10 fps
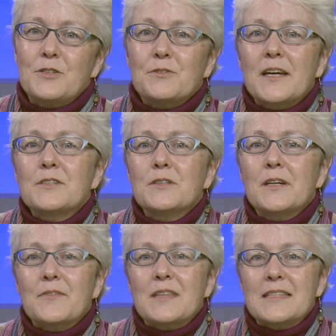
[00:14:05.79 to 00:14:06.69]
Director
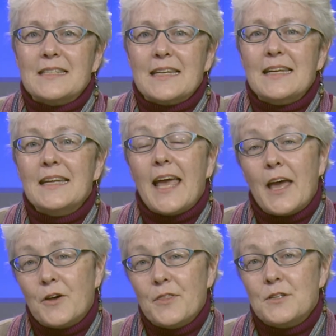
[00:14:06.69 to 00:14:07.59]
of the State
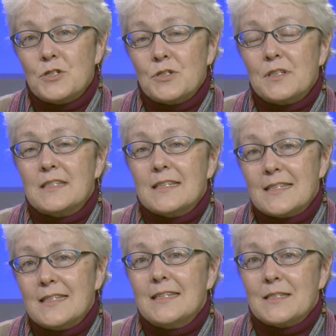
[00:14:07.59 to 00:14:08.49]
Health Insurance
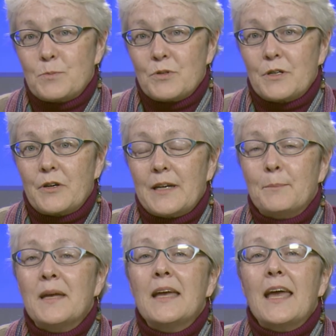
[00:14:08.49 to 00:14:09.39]
Assistance Program